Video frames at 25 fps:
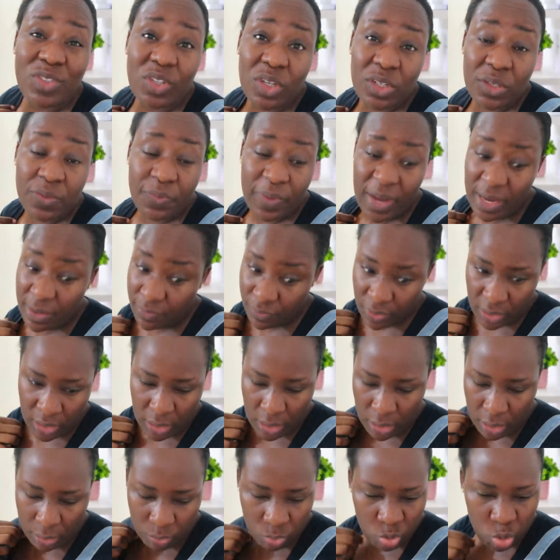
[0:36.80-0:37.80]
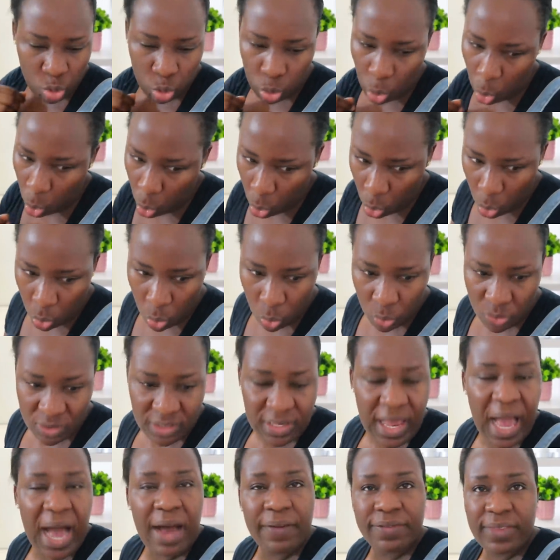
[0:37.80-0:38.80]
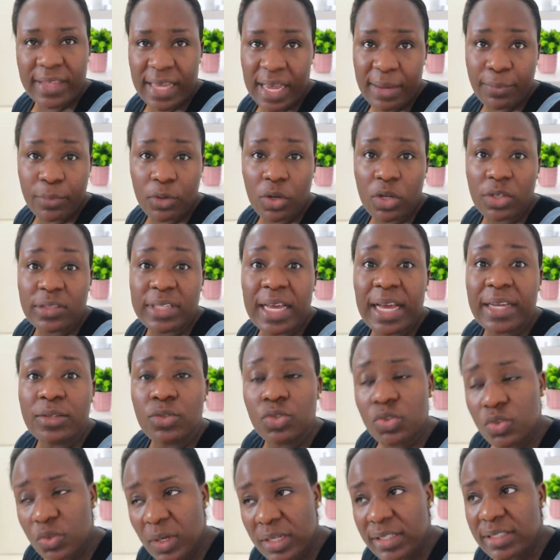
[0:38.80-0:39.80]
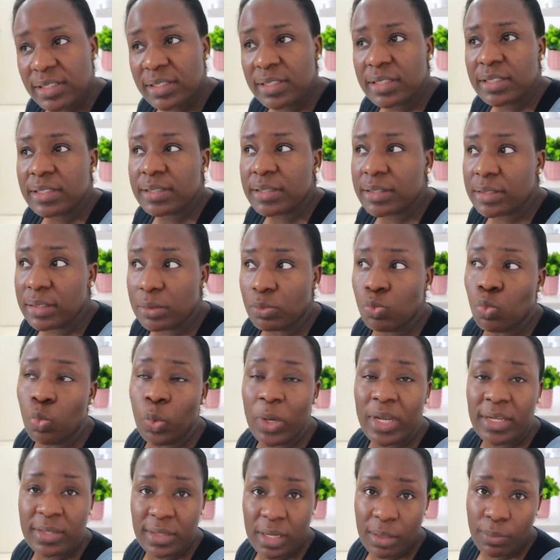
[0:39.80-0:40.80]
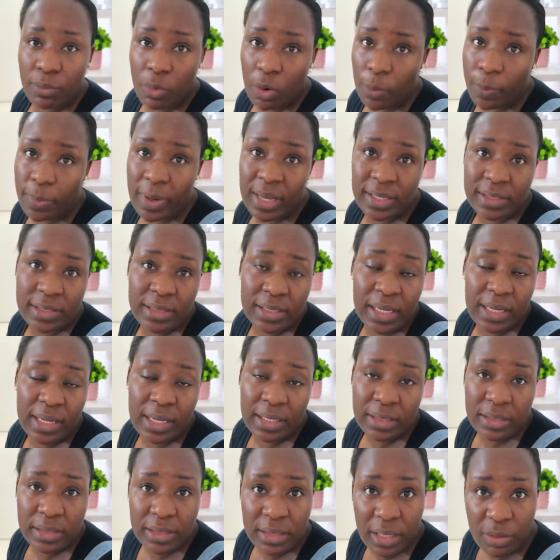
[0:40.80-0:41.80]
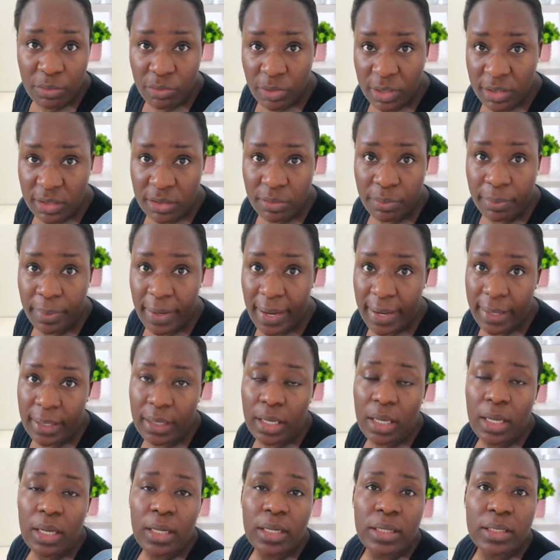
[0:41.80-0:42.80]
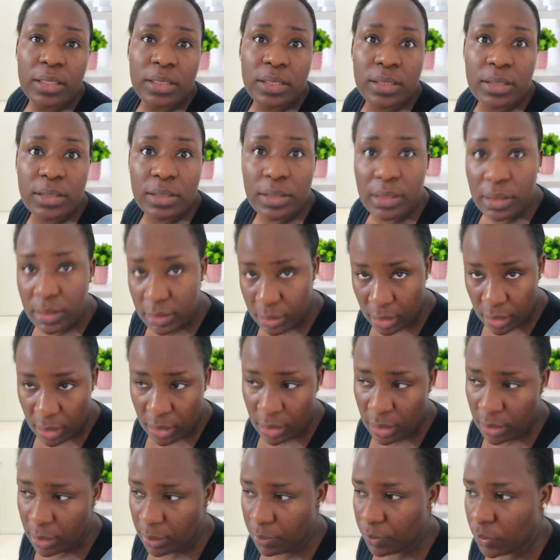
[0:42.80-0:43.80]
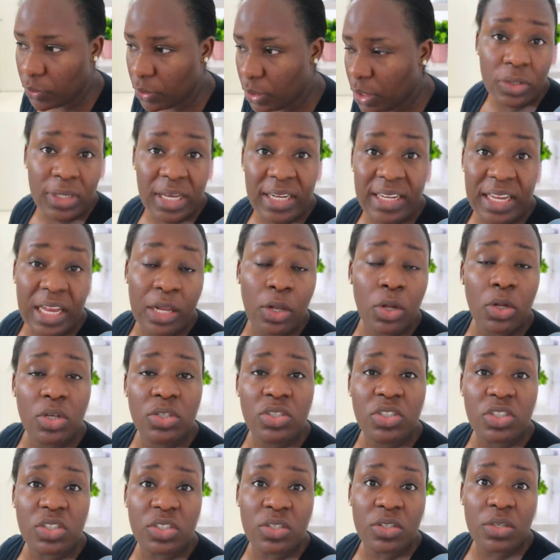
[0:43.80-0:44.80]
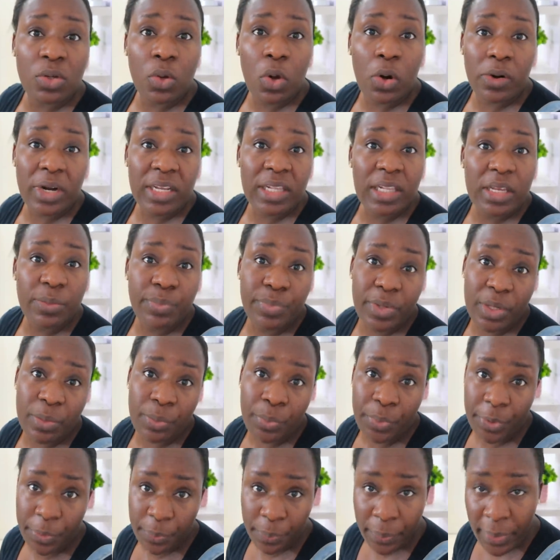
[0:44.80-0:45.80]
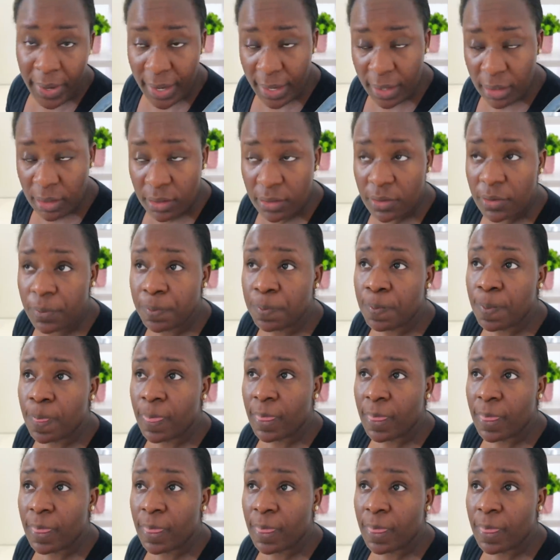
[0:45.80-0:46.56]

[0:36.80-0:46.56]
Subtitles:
just 5 a.m. so we still have time, because I usually wake them up and start getting them ready by 6 a.m. so yeah, their lunch is currently being prepared.